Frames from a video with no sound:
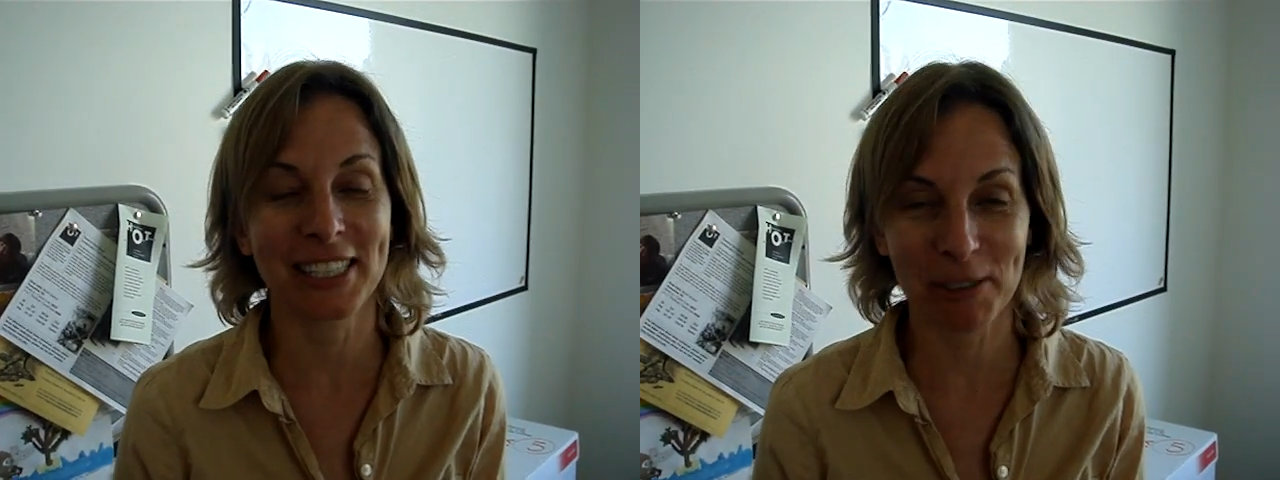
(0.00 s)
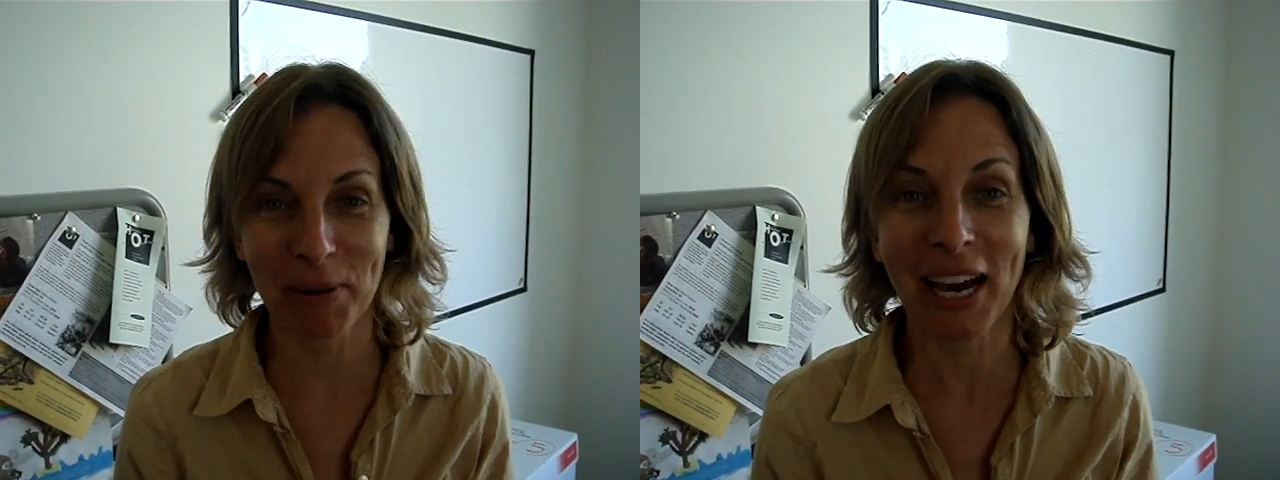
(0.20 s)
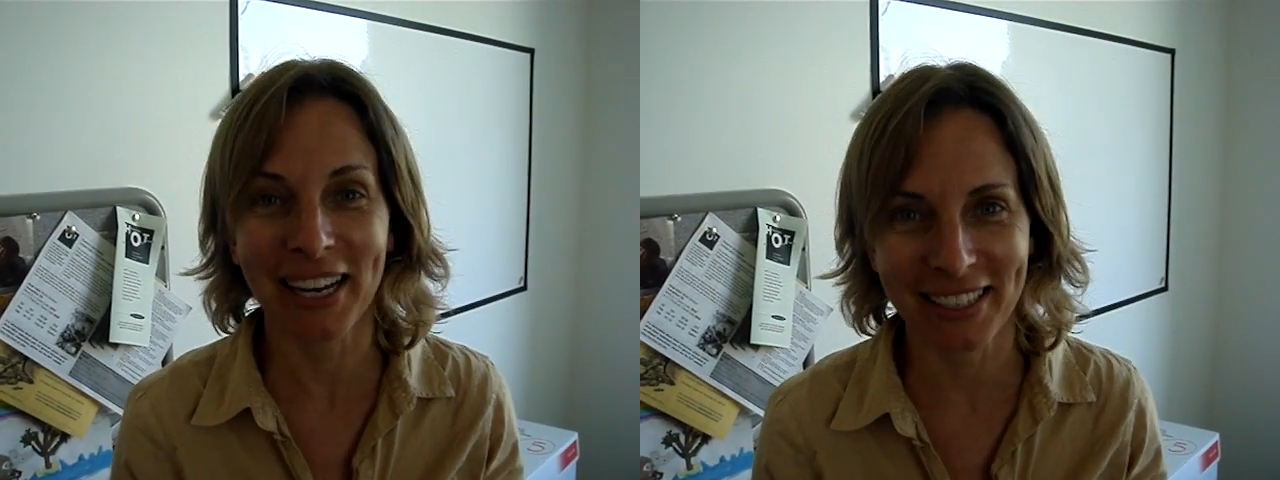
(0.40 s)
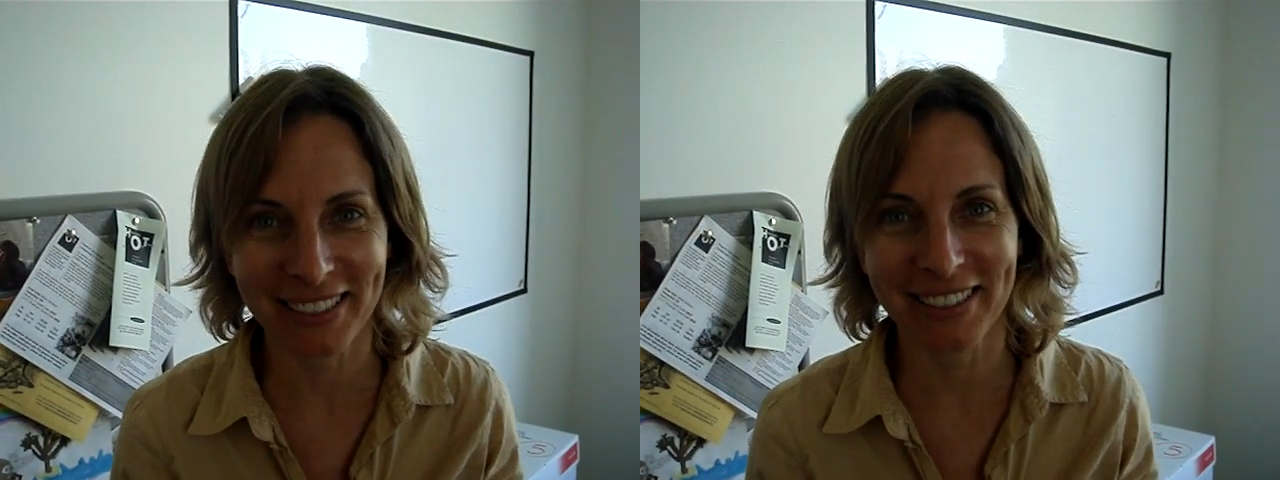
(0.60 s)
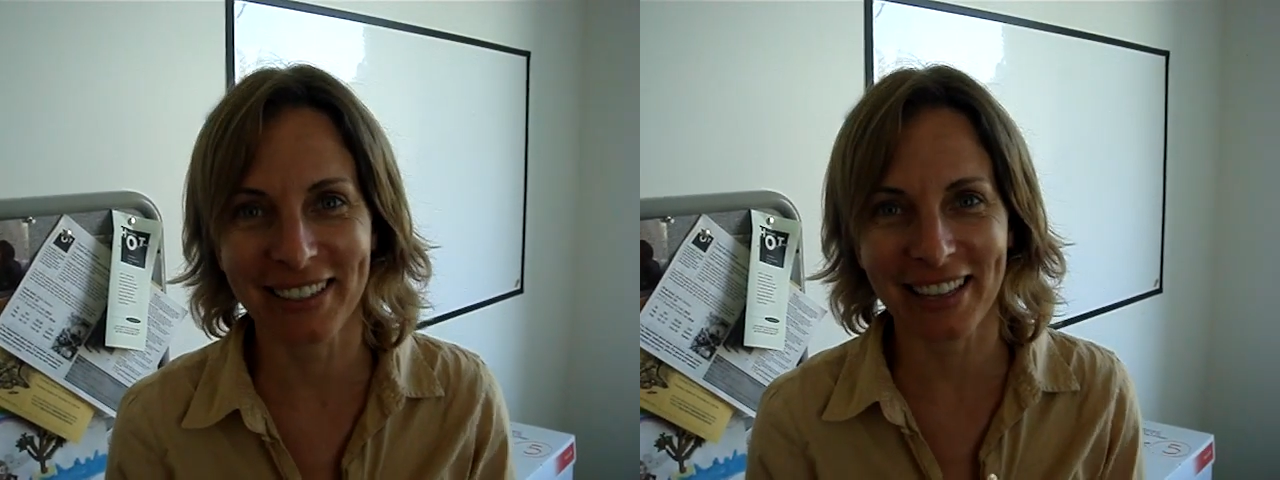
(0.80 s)
despite
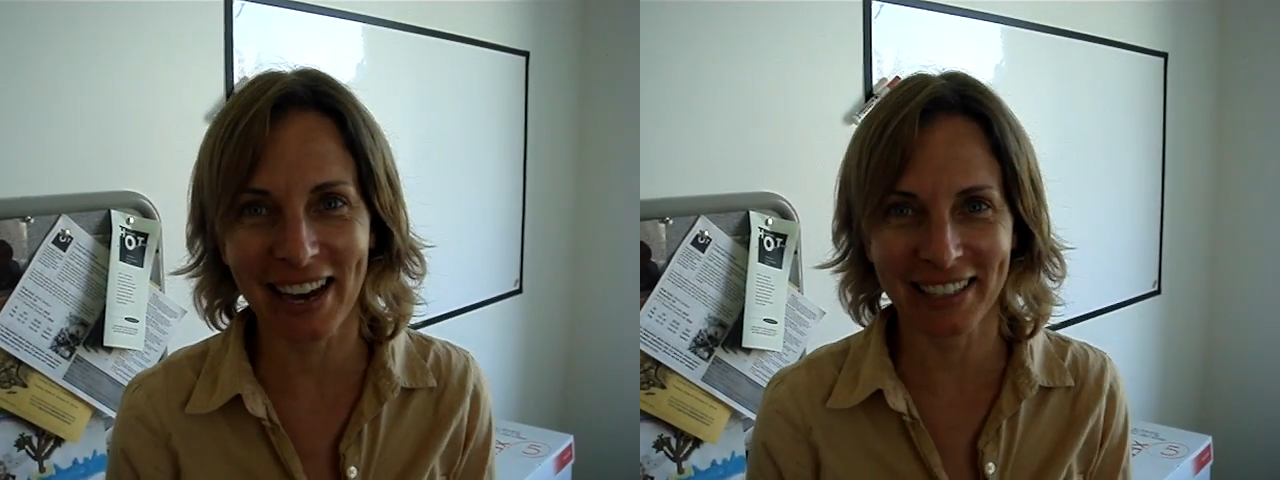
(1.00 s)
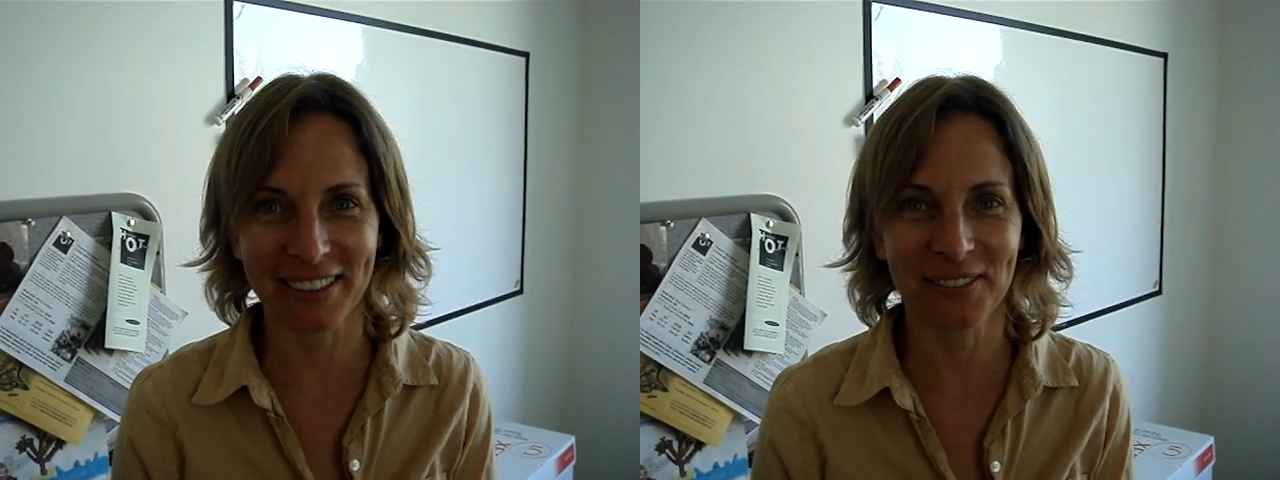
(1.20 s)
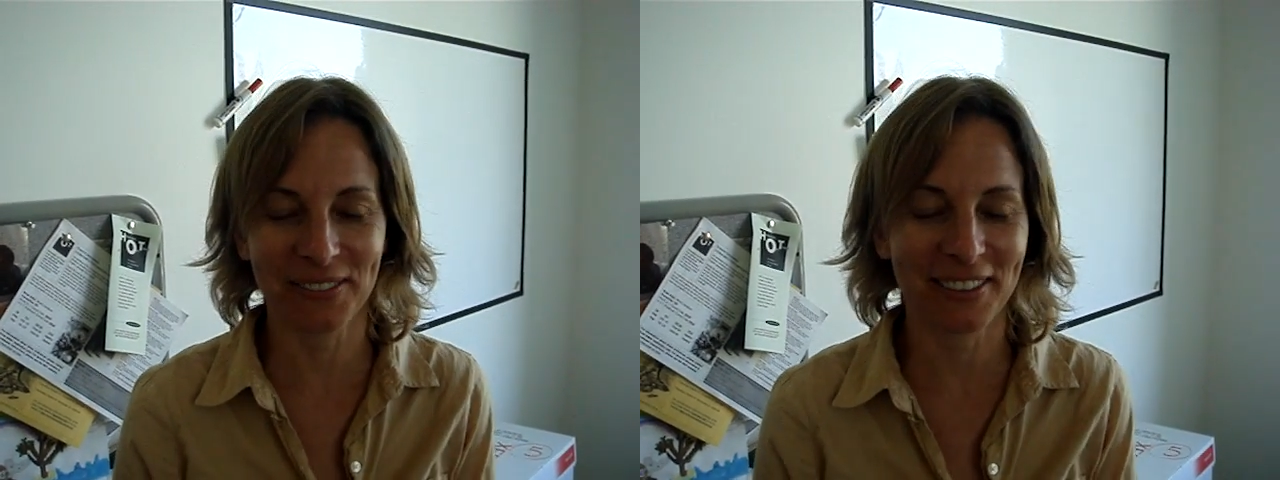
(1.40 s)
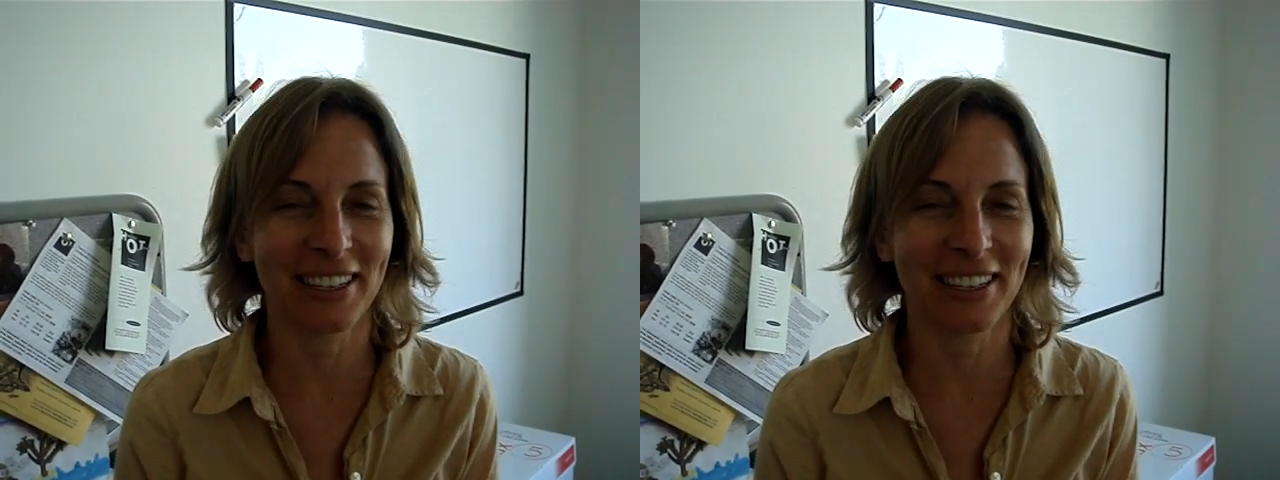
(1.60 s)
the lack of